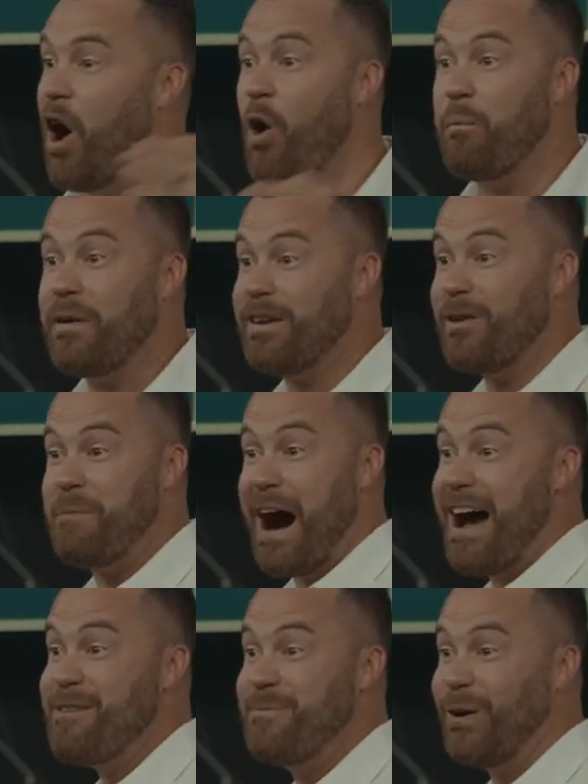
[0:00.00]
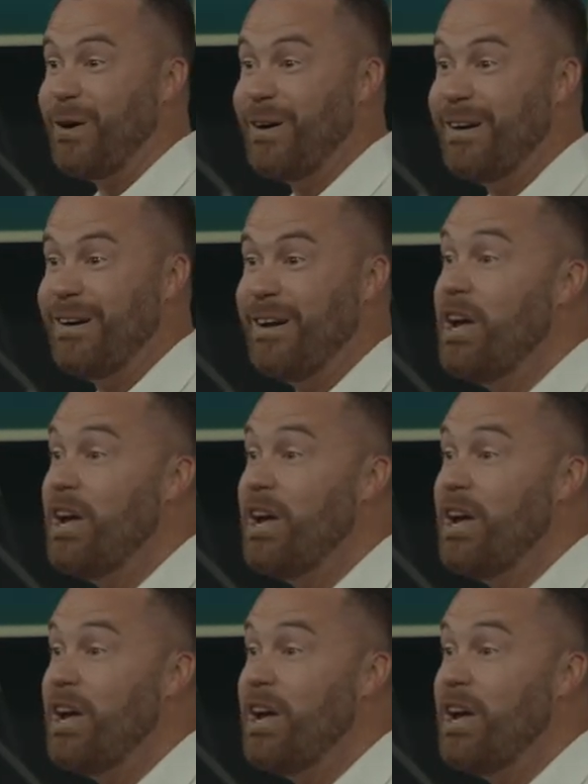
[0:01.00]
Open your Bible.